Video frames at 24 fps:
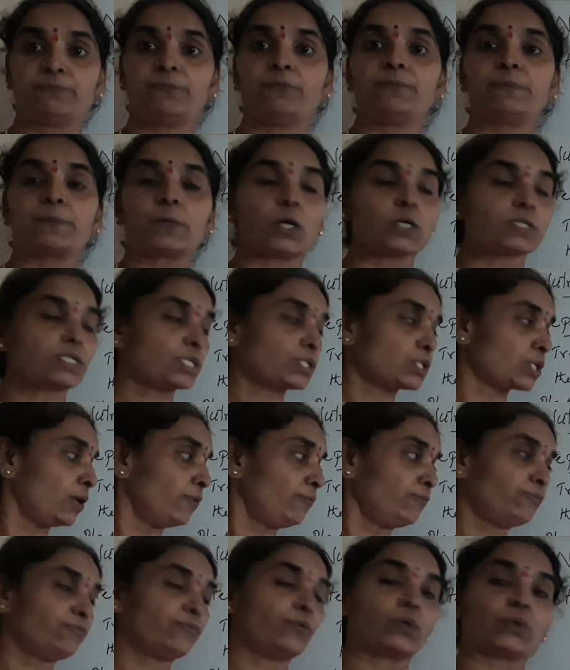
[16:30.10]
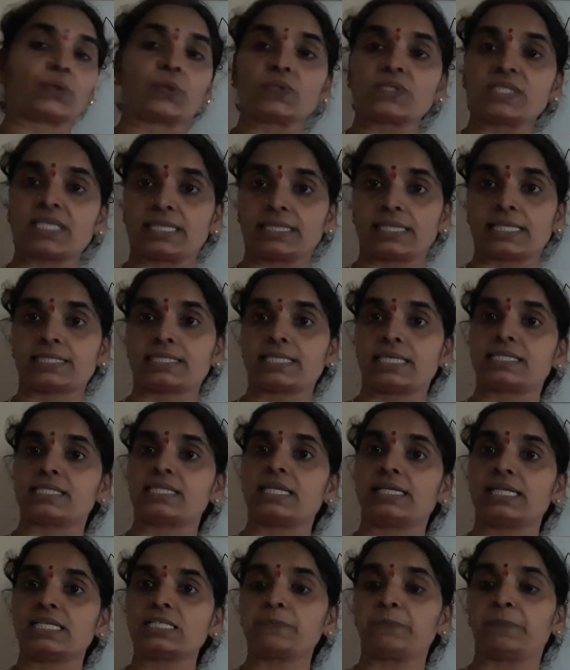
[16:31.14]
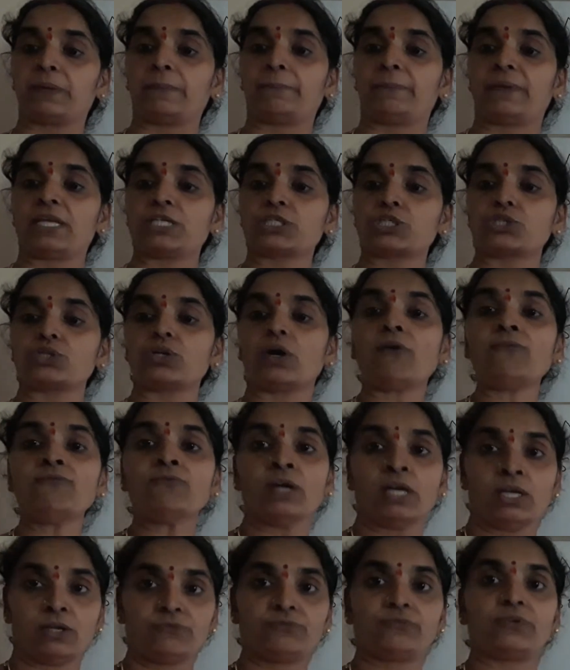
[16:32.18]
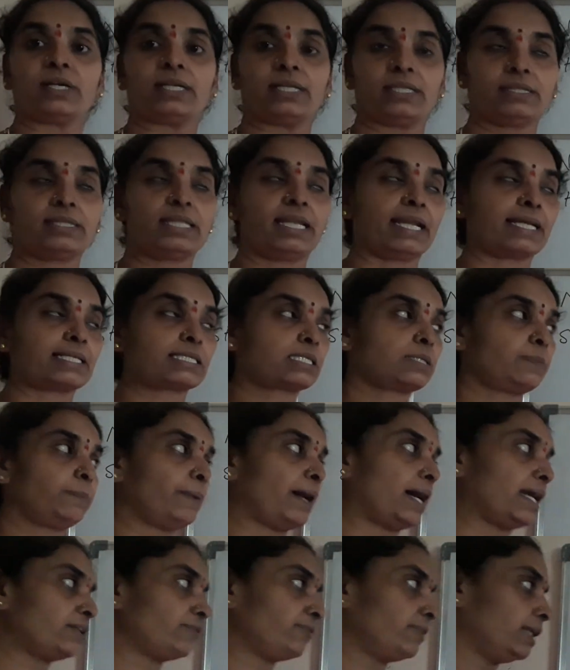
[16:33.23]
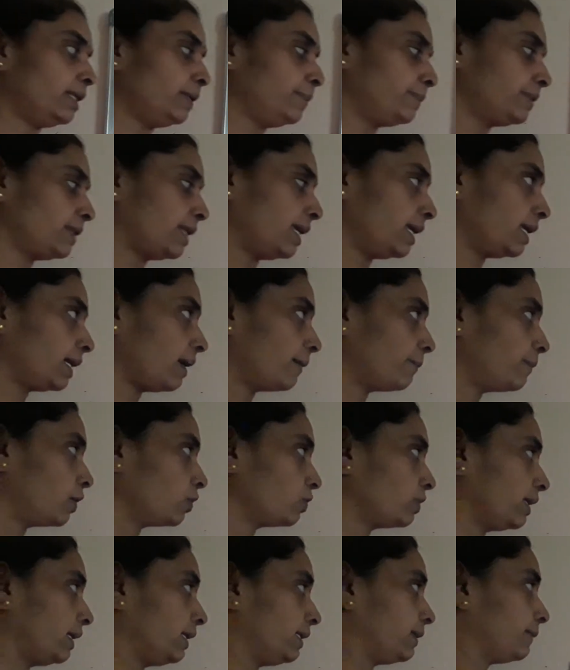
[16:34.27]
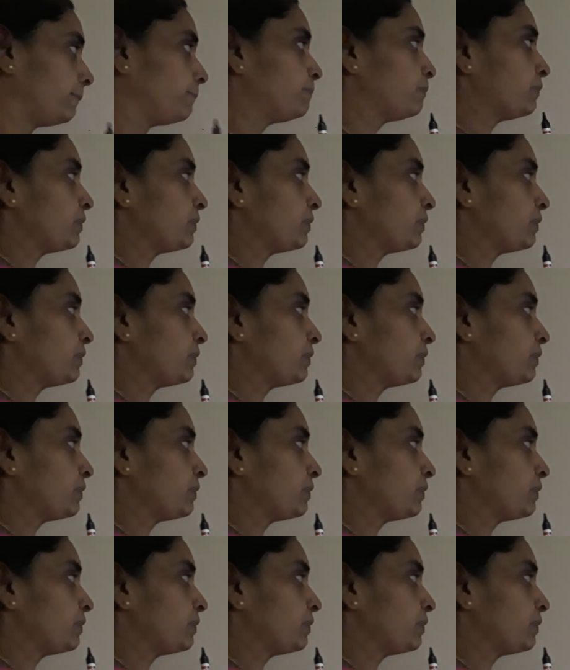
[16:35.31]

process of photosynthesis, that is preparation of food. The next part we will take about it.